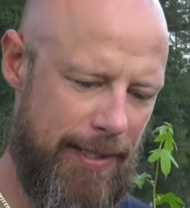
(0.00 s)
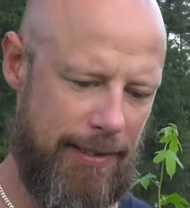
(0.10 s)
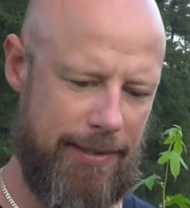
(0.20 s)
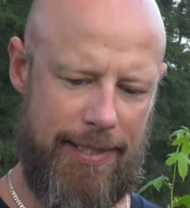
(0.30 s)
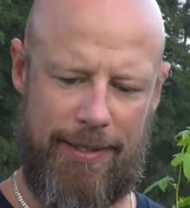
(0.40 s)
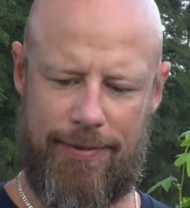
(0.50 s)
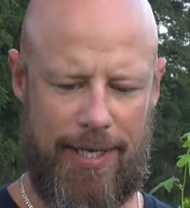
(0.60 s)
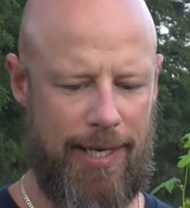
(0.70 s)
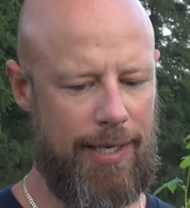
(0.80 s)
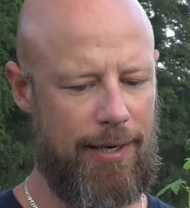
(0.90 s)
in San
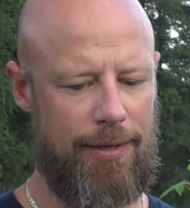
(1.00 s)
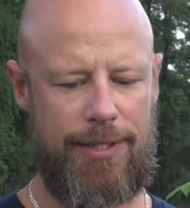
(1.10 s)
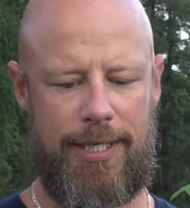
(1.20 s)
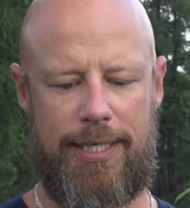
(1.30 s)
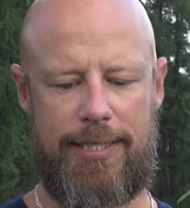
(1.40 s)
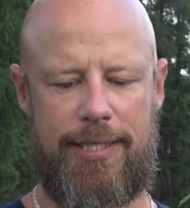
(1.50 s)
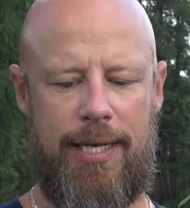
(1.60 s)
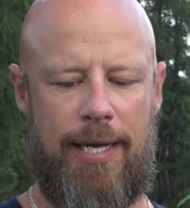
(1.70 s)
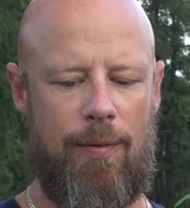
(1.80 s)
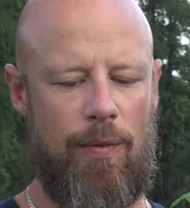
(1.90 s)
Jose and other cities
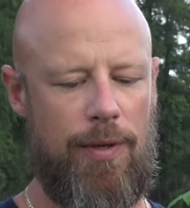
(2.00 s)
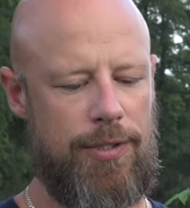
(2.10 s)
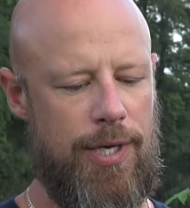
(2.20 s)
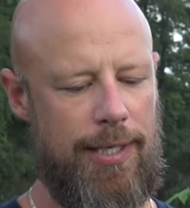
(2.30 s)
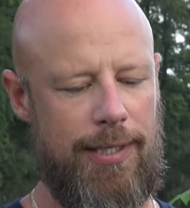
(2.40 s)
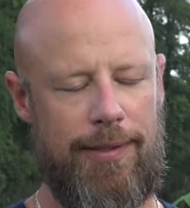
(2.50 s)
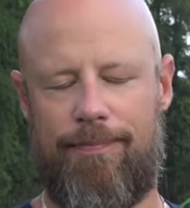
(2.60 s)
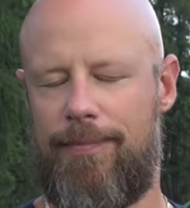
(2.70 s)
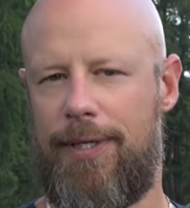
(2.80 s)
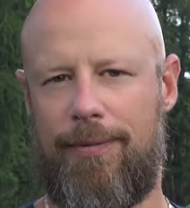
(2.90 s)
where they're trying to,
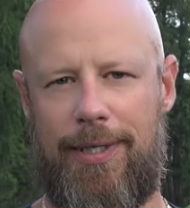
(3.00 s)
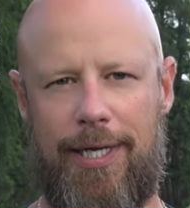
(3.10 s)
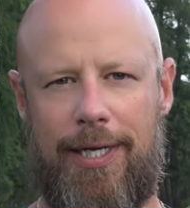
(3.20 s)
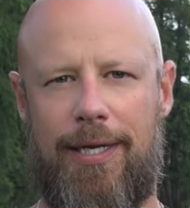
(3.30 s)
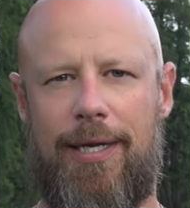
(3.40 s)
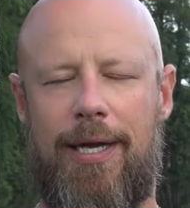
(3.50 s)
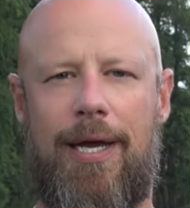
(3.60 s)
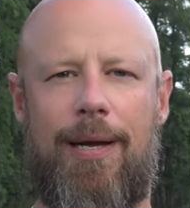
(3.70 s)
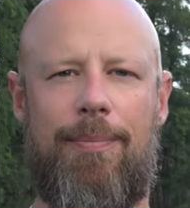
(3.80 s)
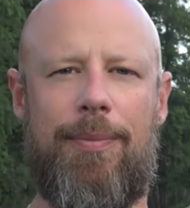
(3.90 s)
you know, kick
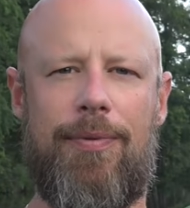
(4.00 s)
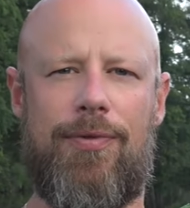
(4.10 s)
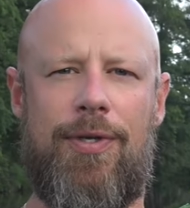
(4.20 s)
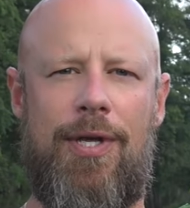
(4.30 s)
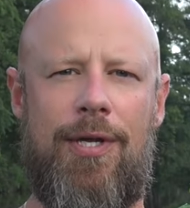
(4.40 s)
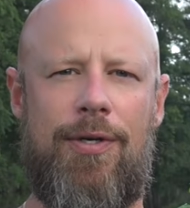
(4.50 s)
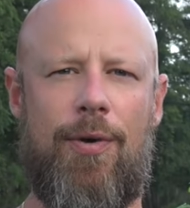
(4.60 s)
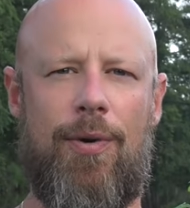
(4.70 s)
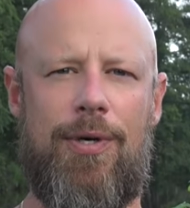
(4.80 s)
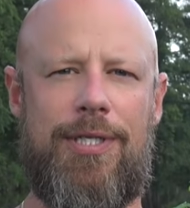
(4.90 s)
people's
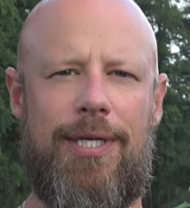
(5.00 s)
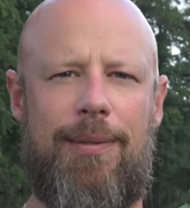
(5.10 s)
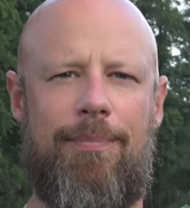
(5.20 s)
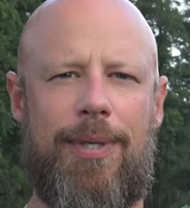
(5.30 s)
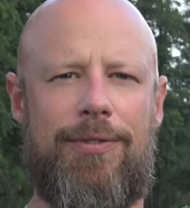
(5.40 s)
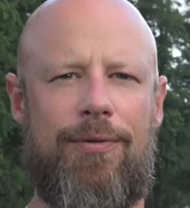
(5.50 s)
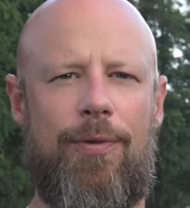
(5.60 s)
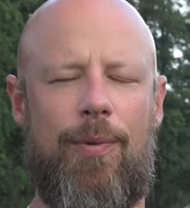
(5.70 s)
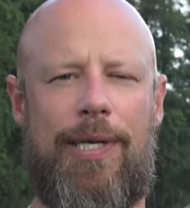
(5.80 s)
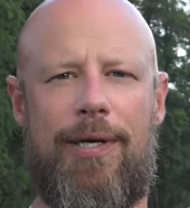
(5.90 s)
doors in, bust through
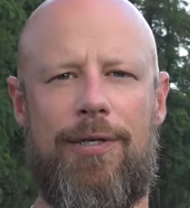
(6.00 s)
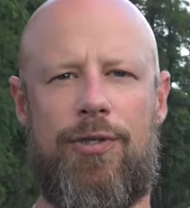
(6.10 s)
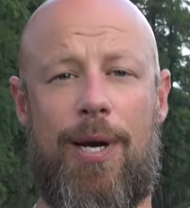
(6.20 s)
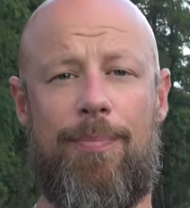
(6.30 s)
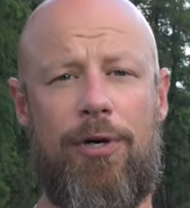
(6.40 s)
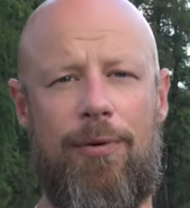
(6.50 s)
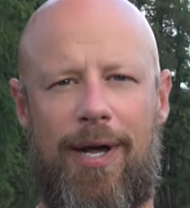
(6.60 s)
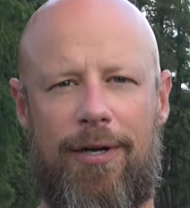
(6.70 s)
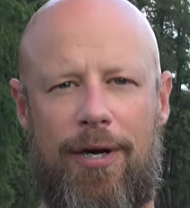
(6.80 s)
their windows, try to pull them out